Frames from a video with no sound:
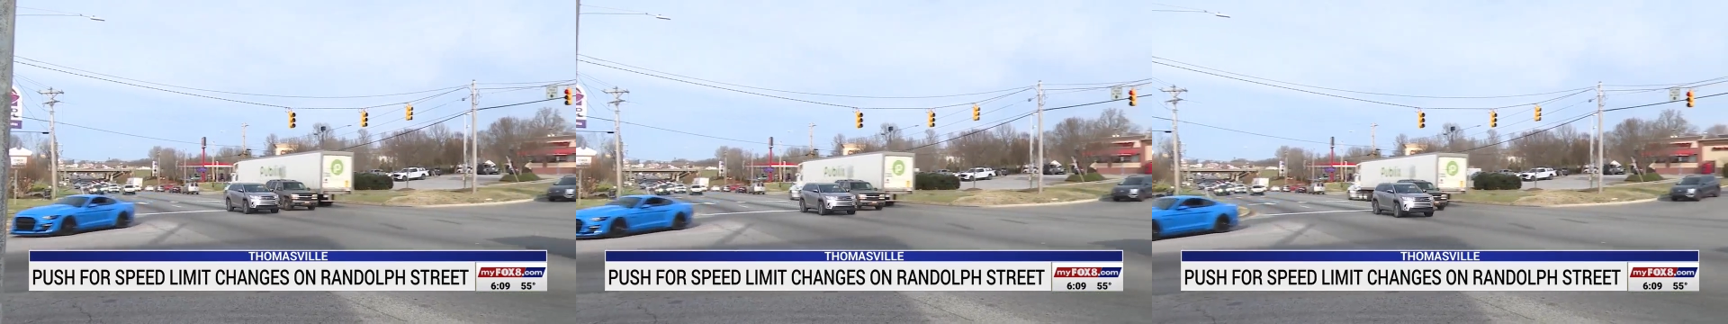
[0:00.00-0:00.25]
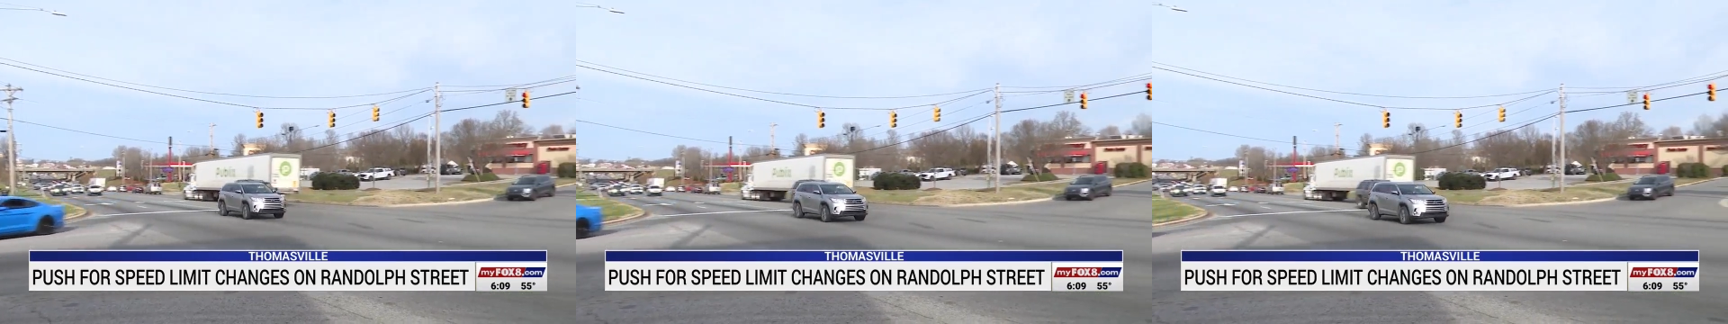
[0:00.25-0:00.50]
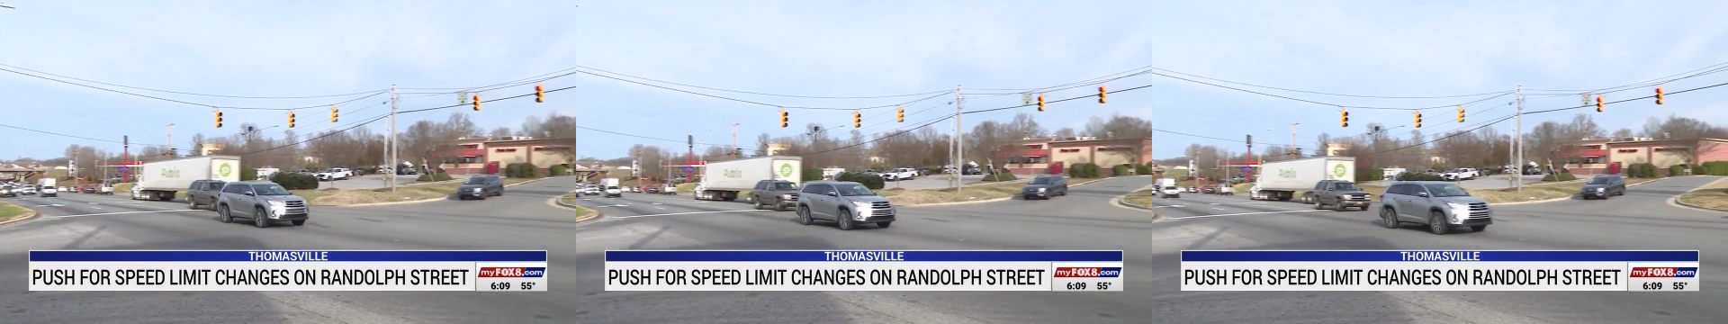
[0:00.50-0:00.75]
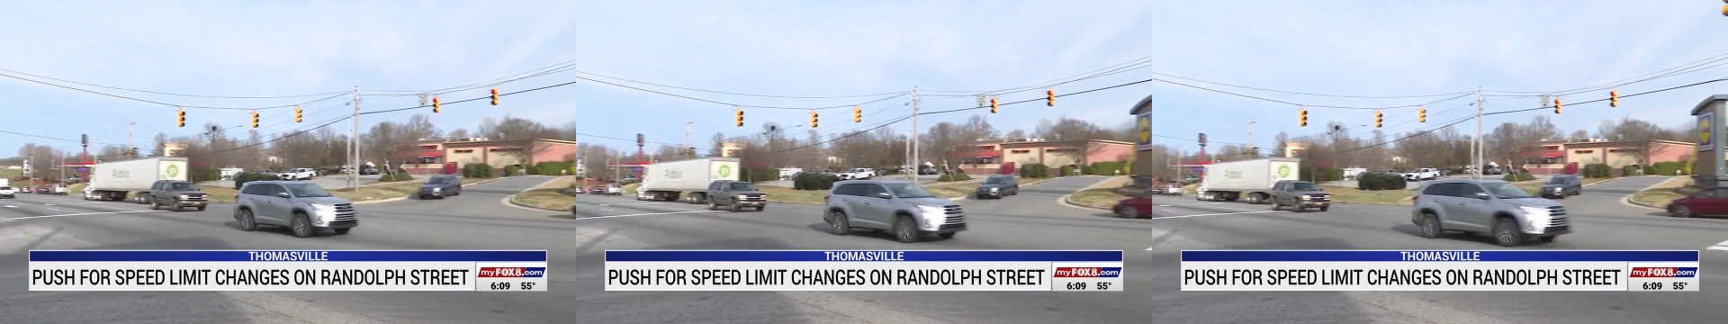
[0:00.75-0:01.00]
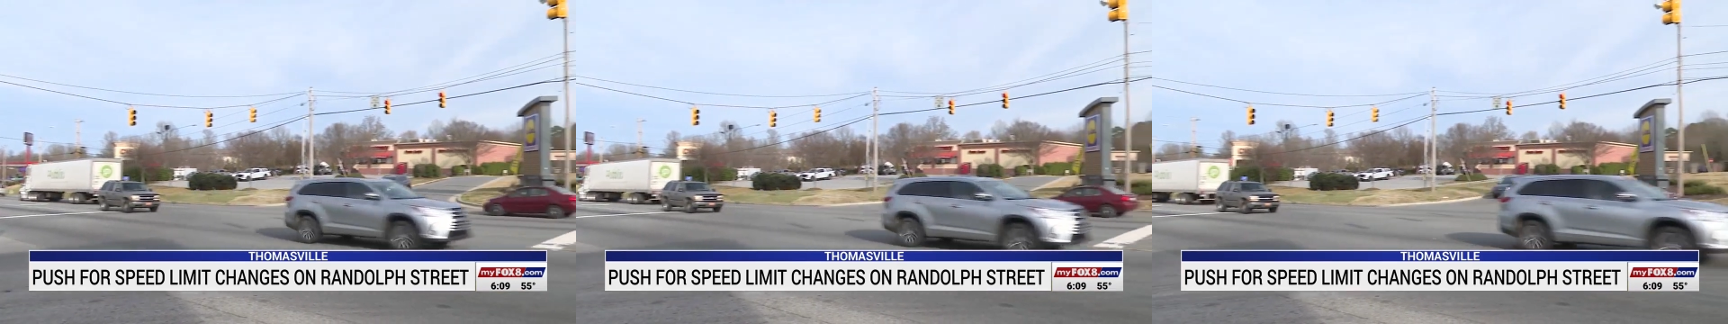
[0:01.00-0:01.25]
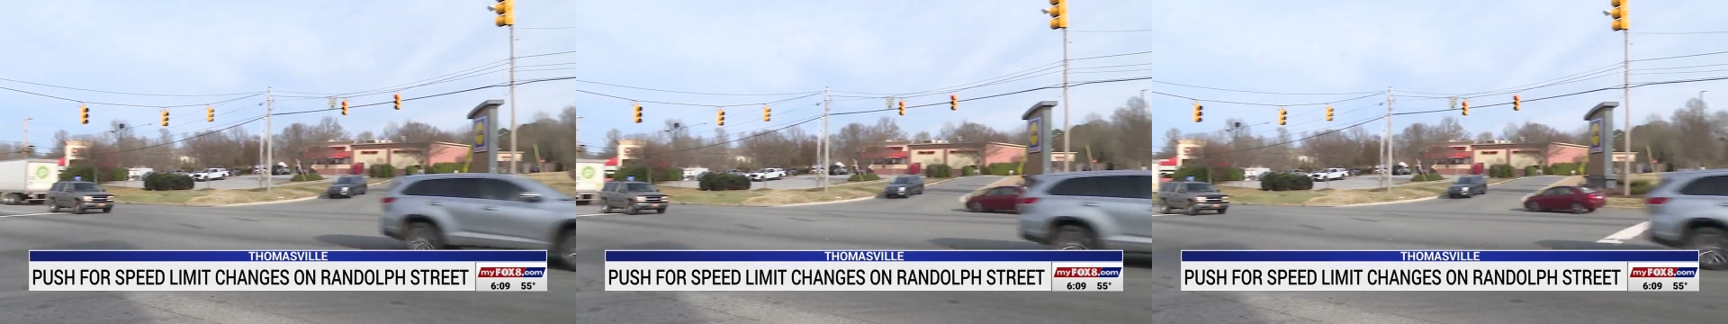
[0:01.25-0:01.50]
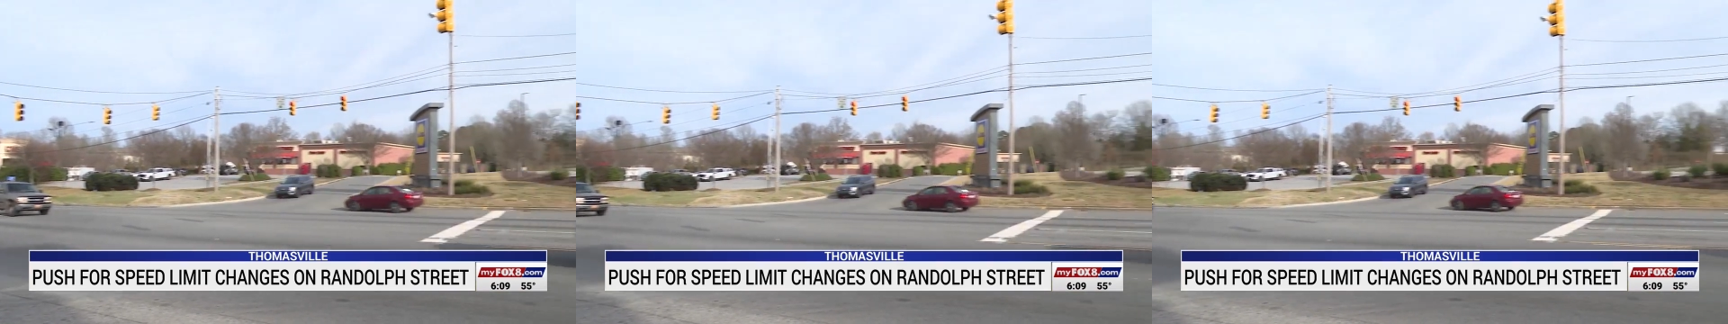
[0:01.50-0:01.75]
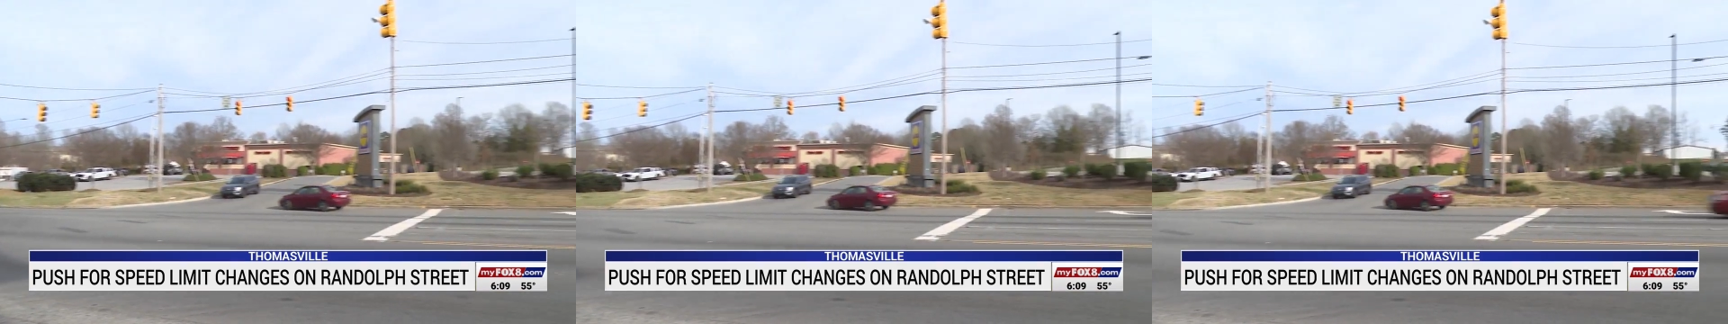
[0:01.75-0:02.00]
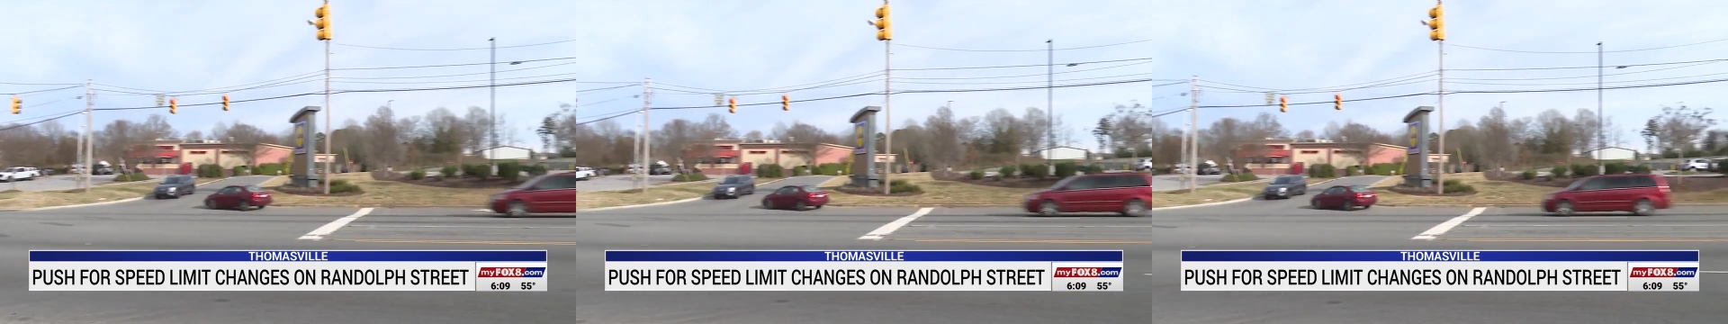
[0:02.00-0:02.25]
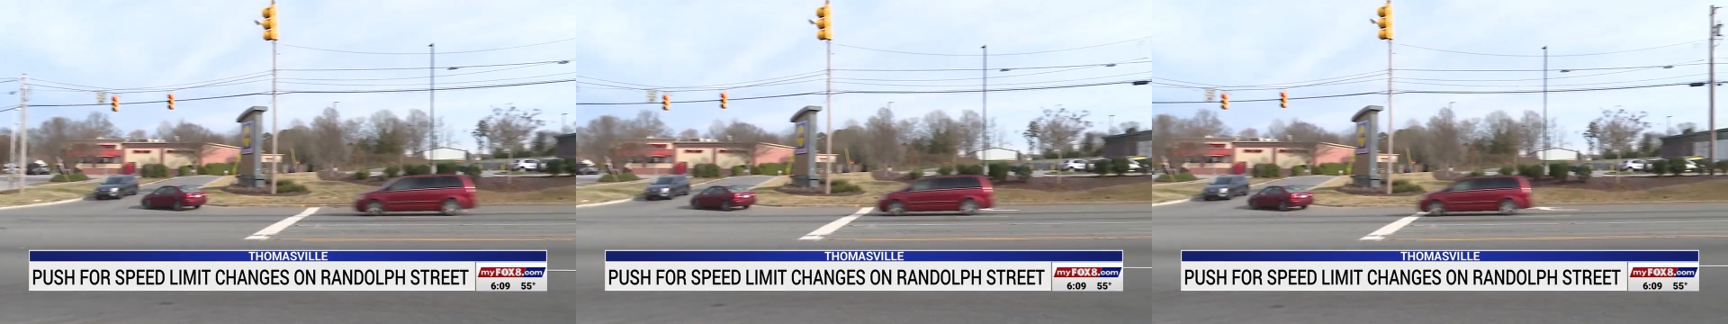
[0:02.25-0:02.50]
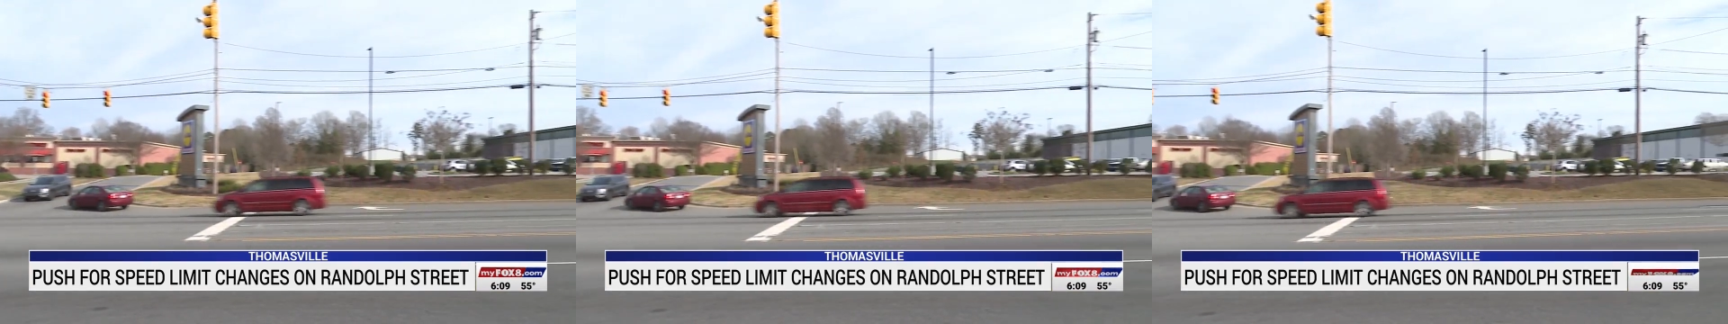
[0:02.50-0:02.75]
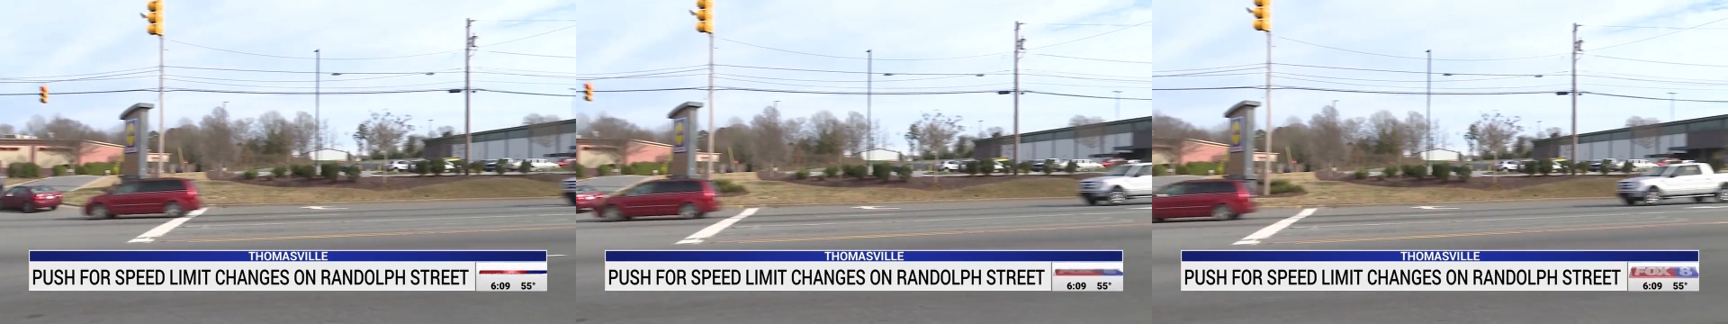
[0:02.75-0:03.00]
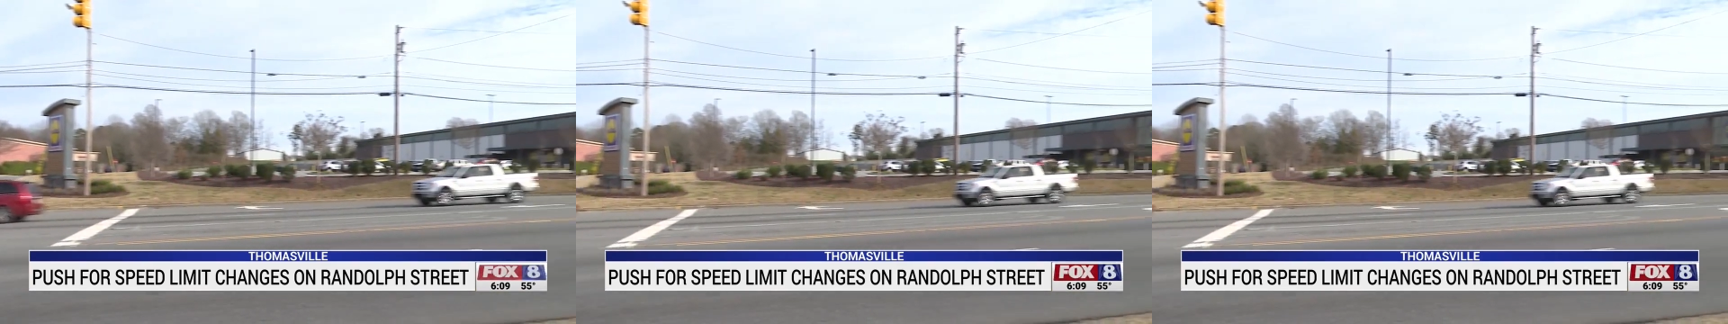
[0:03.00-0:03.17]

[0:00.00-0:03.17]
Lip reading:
[unreadable: no face in view]